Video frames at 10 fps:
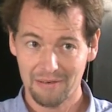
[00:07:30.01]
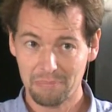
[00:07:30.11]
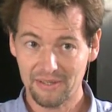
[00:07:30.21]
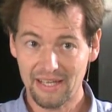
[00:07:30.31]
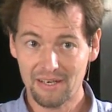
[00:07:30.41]

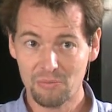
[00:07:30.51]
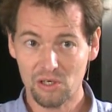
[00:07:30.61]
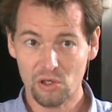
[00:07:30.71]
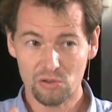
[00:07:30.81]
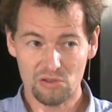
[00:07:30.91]
But then we are
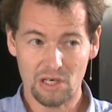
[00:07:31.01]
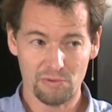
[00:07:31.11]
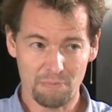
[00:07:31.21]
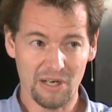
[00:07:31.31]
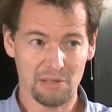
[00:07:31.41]
going to start
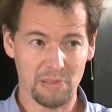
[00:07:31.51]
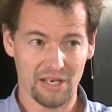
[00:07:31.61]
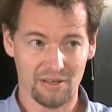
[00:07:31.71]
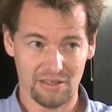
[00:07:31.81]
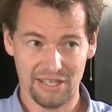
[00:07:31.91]
with
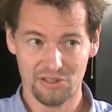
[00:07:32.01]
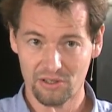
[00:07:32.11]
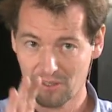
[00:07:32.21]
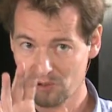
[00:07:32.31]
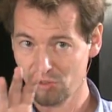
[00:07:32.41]
multiplayer later
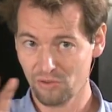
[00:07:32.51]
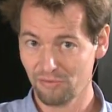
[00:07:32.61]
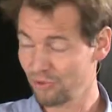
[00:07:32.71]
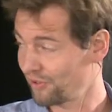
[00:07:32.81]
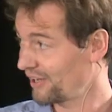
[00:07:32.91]
on. I'm going to
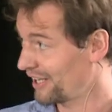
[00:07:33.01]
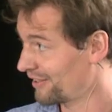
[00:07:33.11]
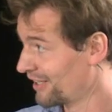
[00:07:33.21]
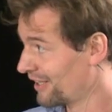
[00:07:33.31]
give you the sign.